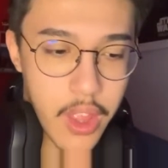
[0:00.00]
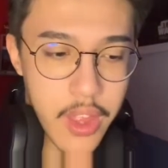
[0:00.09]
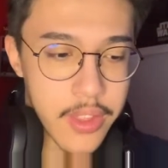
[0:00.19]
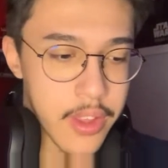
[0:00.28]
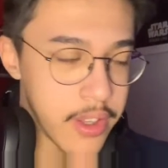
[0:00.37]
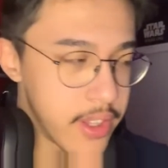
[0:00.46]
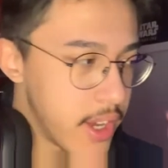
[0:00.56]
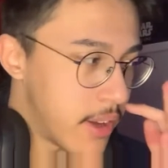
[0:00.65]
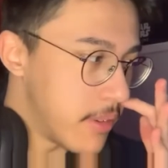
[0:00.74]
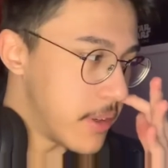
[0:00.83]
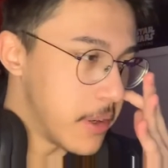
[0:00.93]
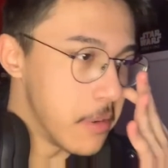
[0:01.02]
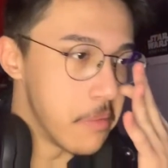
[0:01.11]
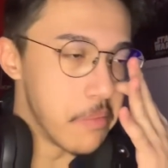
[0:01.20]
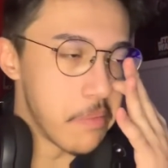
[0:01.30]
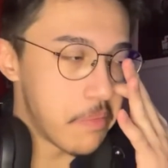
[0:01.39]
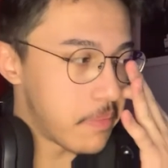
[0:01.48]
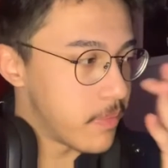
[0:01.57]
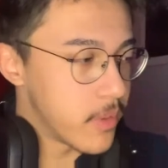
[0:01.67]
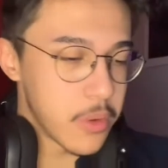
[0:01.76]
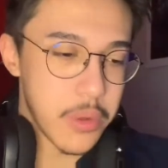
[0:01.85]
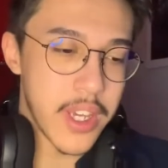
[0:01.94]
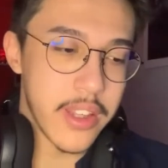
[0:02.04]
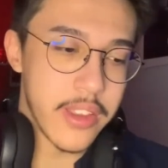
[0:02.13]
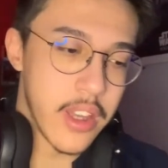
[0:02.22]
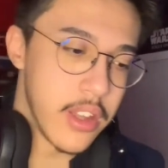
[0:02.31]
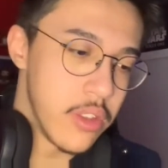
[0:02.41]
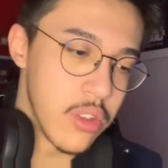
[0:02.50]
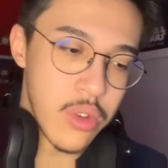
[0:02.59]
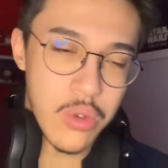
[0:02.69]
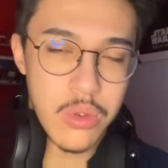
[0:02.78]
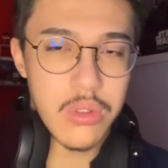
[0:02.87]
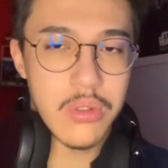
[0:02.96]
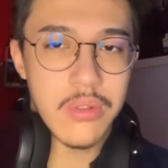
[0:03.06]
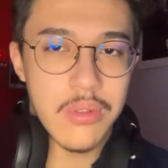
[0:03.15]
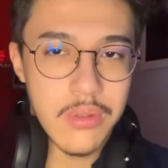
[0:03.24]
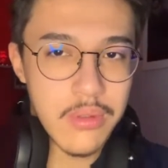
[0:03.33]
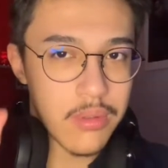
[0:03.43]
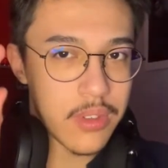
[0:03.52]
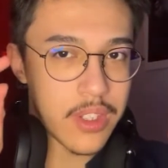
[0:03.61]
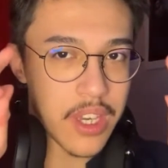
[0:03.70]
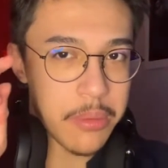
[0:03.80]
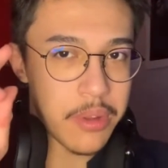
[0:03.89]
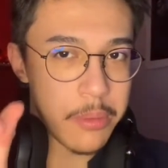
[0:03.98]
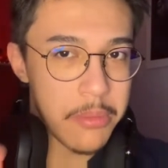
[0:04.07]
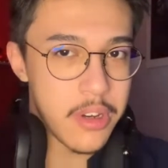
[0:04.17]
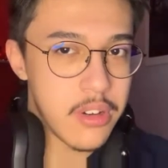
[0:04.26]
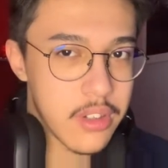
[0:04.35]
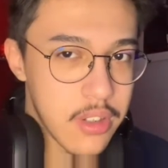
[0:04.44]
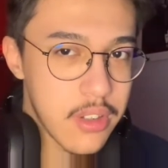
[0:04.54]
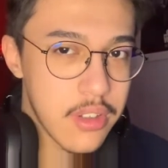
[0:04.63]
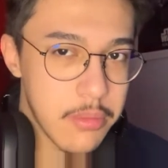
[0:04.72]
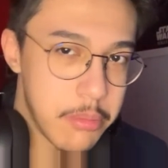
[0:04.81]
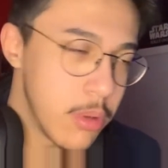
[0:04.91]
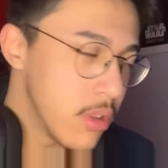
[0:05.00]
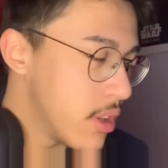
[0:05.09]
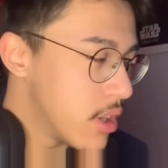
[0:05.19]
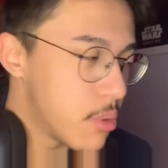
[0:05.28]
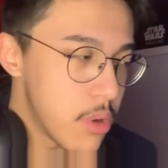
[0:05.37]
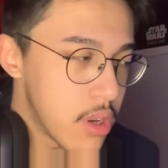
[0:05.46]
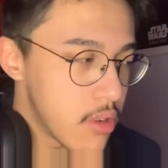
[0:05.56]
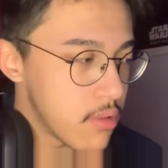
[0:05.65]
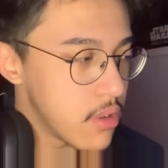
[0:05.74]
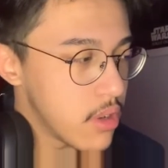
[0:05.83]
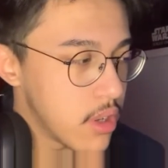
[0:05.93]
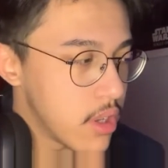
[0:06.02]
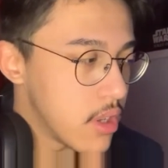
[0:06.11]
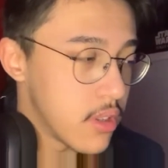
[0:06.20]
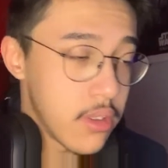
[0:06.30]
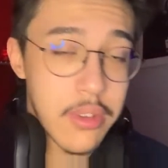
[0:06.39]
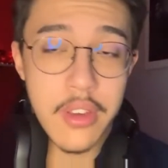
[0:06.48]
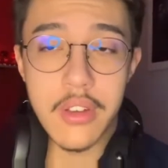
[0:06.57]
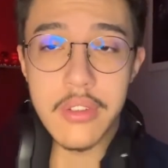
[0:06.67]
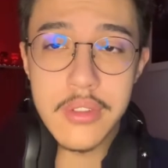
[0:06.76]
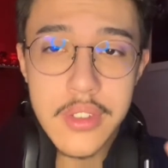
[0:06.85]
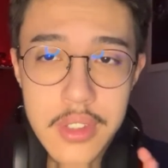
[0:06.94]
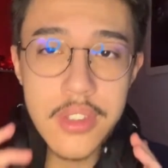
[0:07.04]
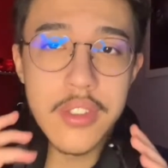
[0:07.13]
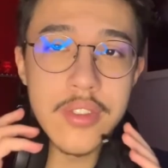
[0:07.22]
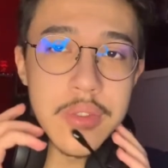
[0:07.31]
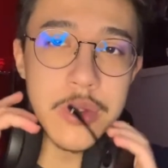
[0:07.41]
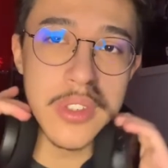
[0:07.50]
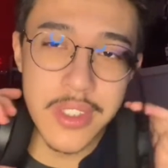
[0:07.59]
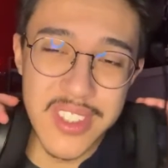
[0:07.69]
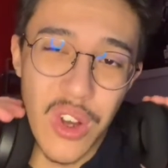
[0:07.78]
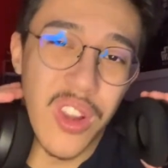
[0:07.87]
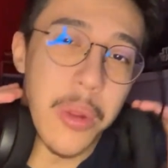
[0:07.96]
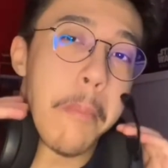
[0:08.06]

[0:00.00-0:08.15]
and uh, yeah, um, got that new Captain America bootleg, whatever. So yeah, let's see what this is all